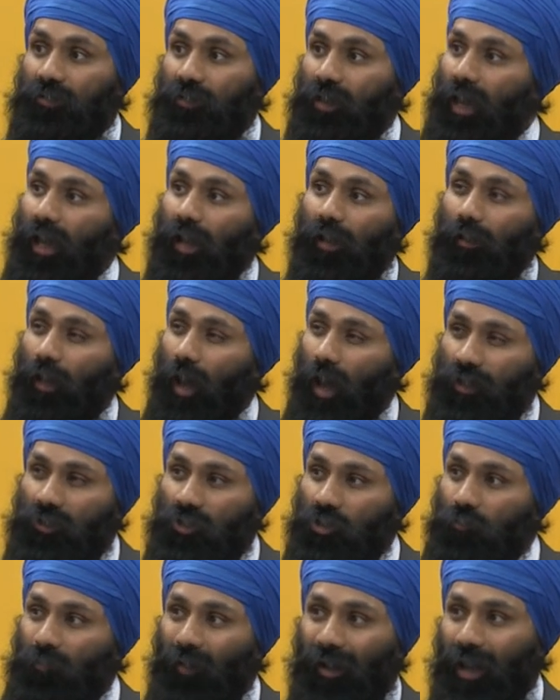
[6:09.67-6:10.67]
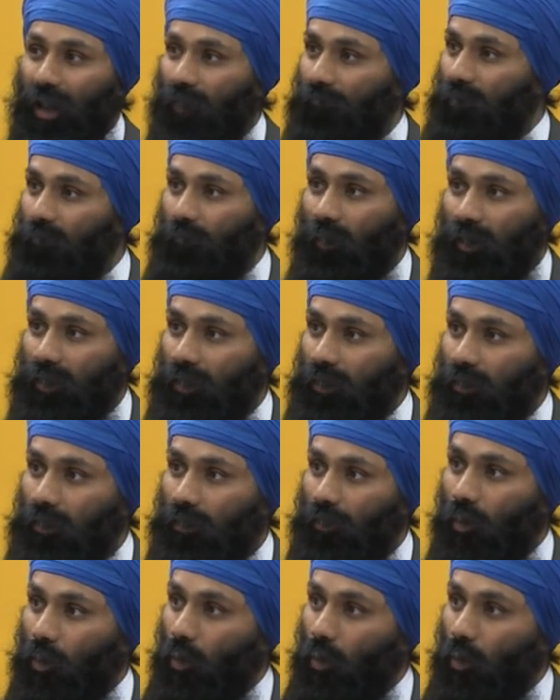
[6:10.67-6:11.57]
they get lied to by everybody.